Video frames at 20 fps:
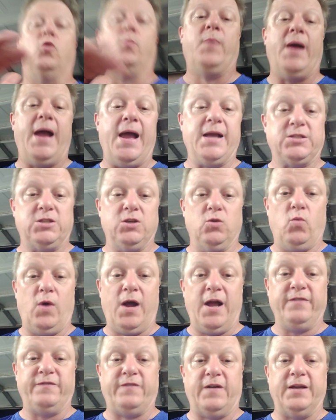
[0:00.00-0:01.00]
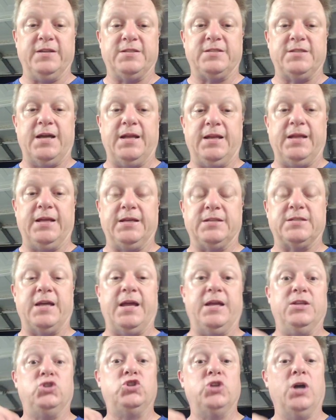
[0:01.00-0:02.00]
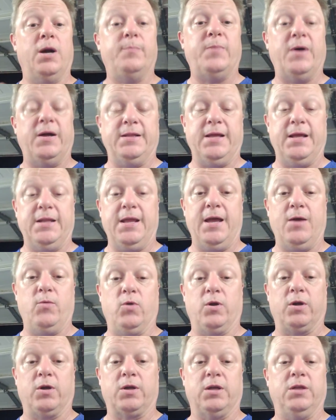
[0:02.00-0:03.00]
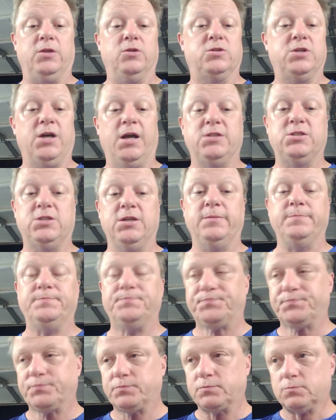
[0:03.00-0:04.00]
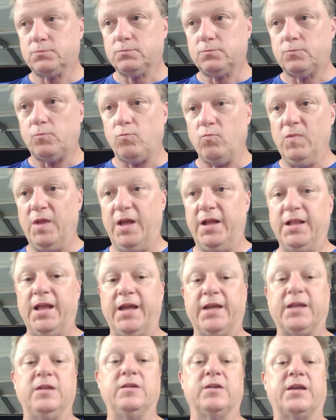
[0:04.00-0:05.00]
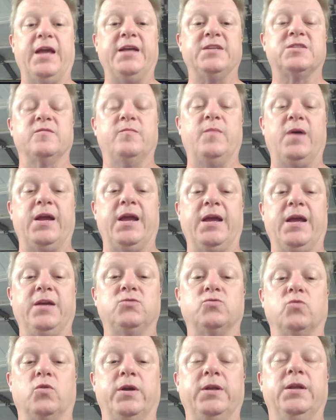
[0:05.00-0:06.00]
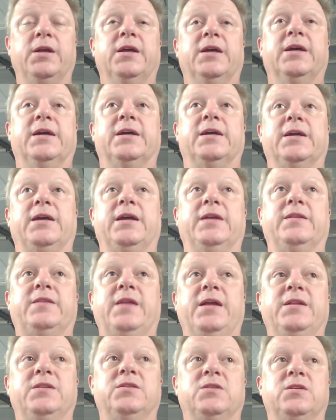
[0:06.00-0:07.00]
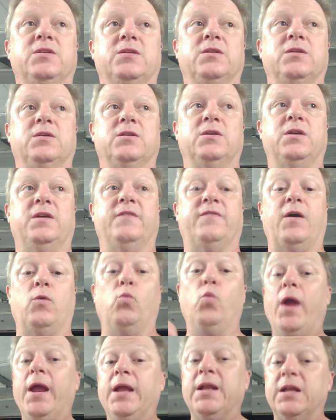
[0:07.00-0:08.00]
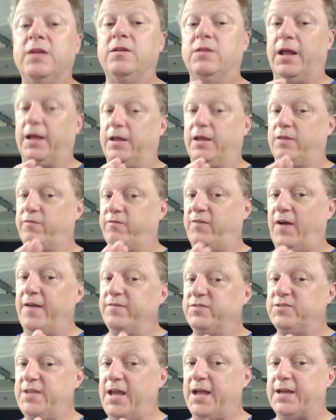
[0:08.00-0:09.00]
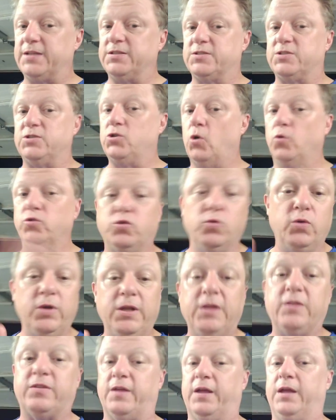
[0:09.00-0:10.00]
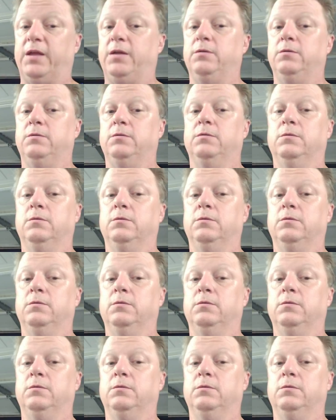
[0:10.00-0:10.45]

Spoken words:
go back to your Wi-Fi settings and jump on that network. And you touch it, and like in the case of my Android, it then, if I waited like 5 seconds and don't do anything,